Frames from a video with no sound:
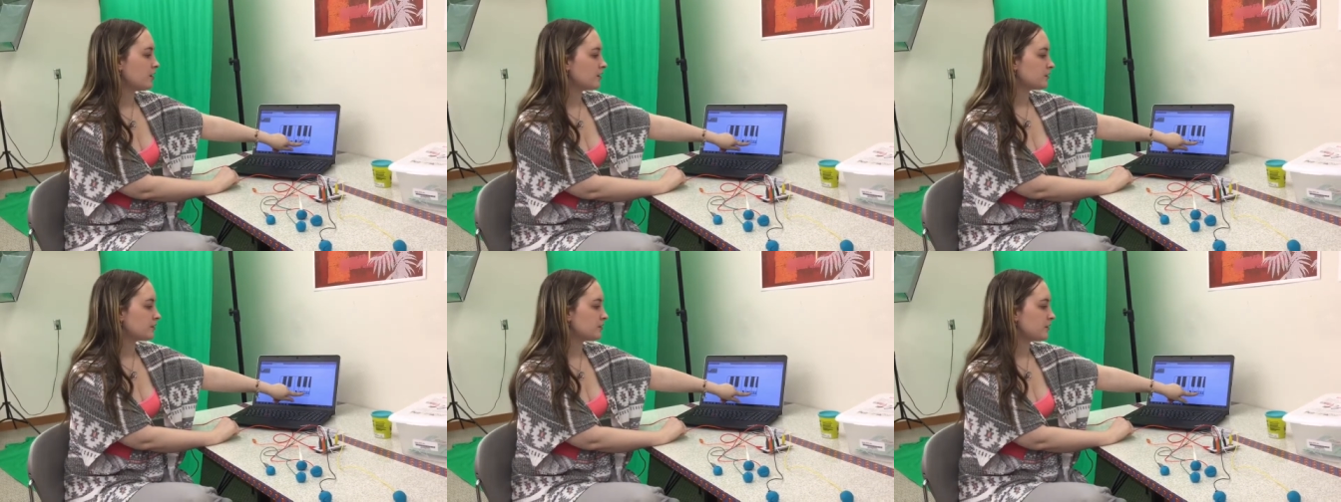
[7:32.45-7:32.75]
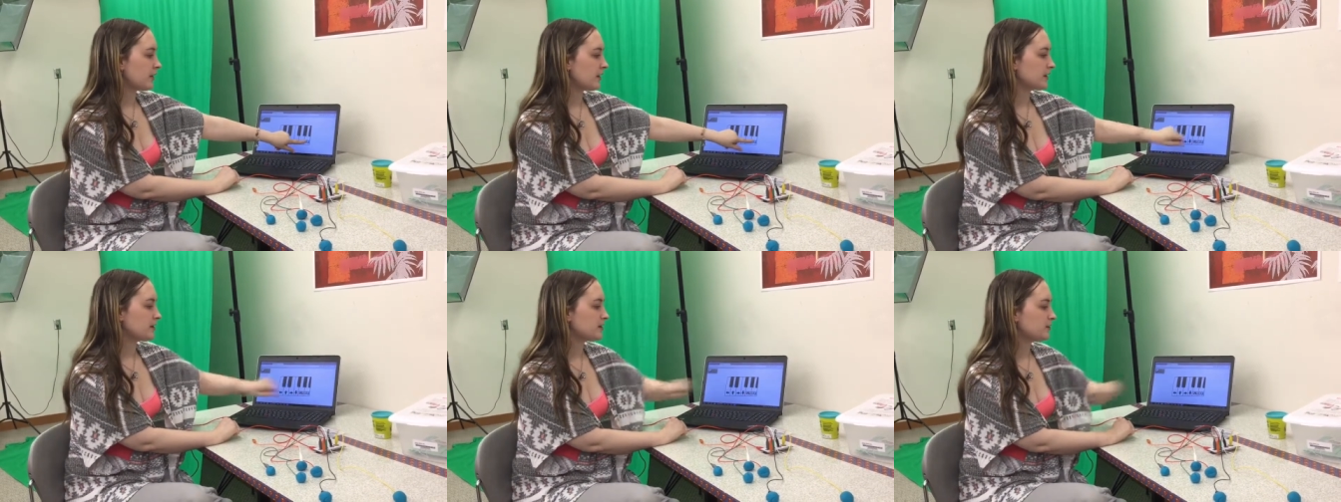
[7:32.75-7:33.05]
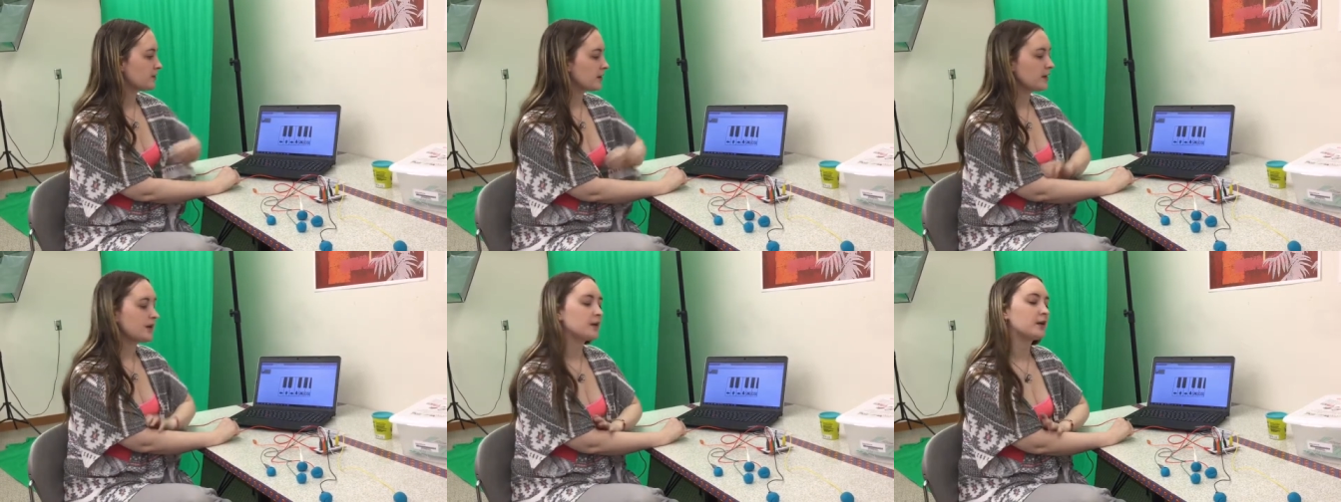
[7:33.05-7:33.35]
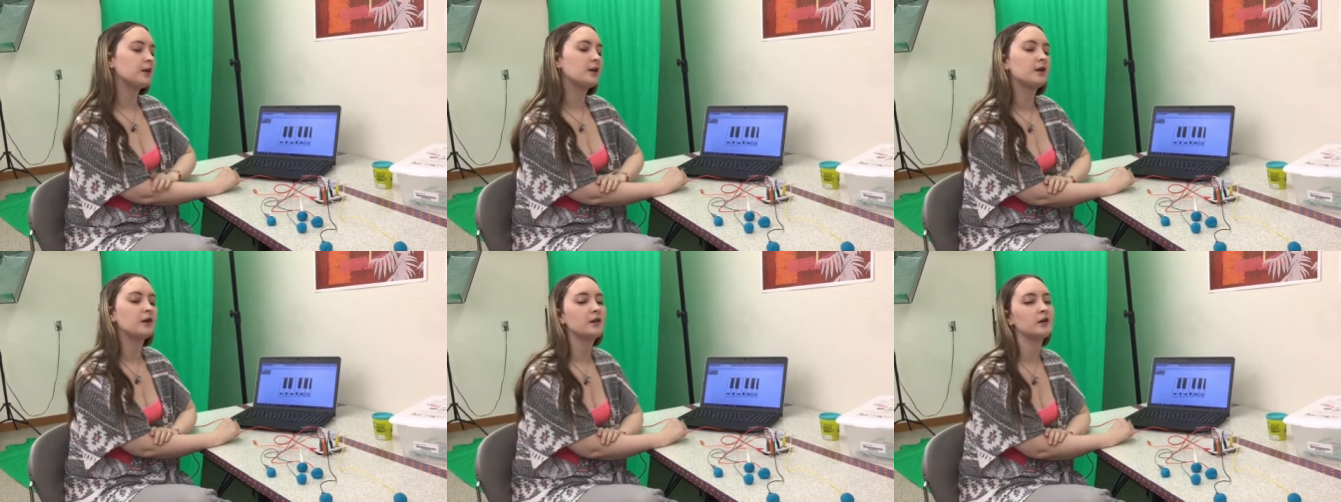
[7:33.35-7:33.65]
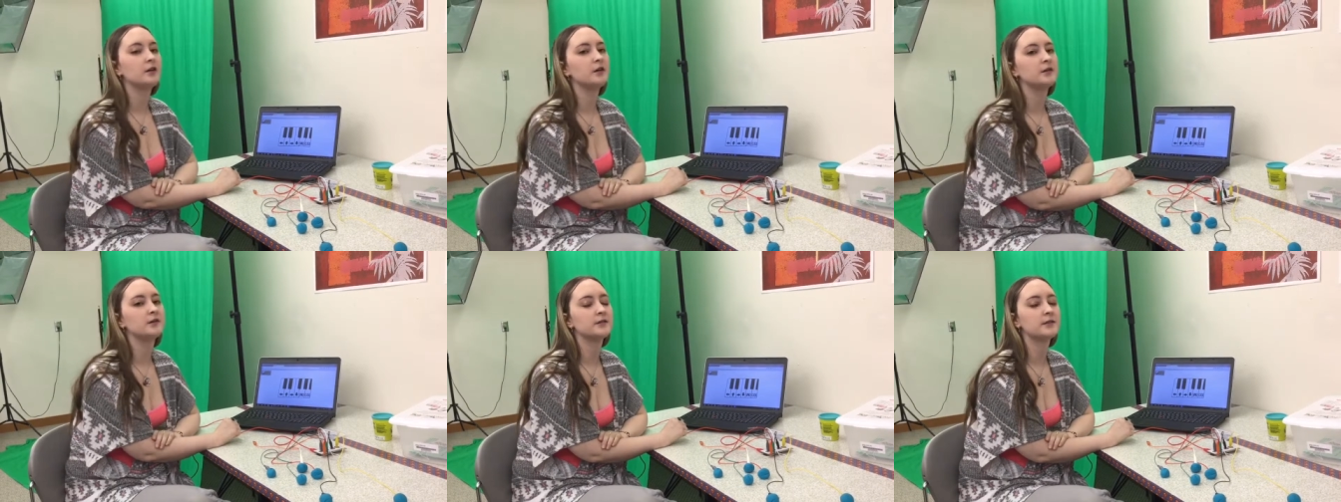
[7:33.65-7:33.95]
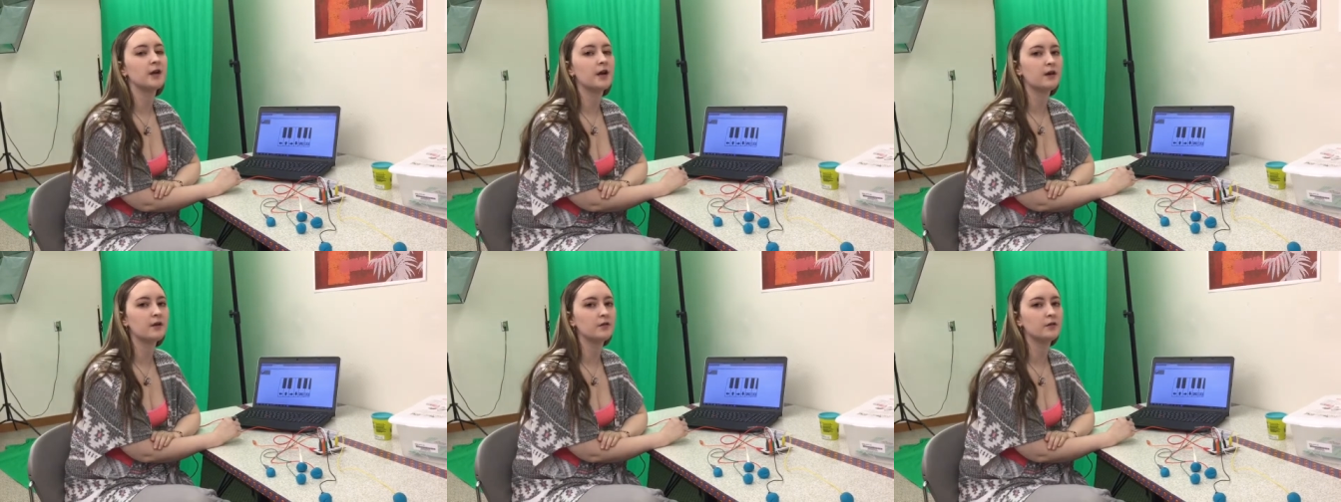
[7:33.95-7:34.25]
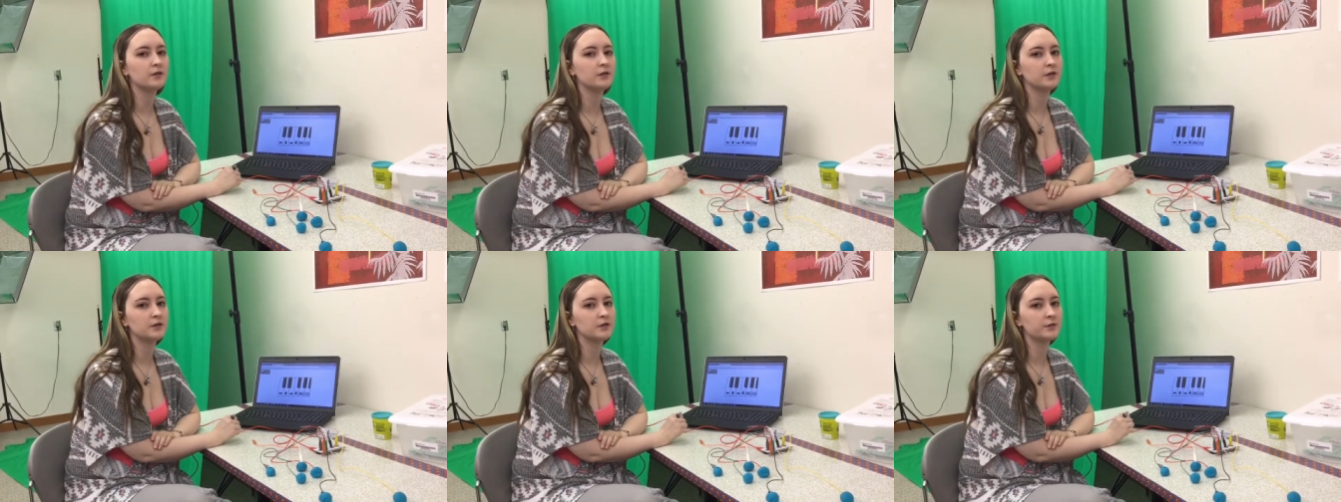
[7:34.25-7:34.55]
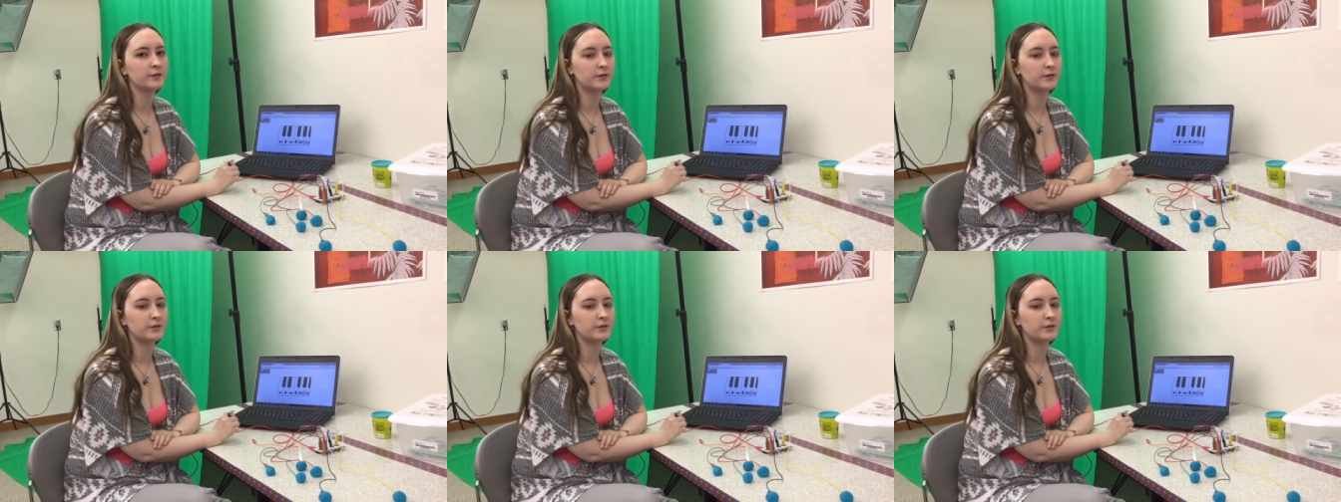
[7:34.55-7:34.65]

space right here, it is not going to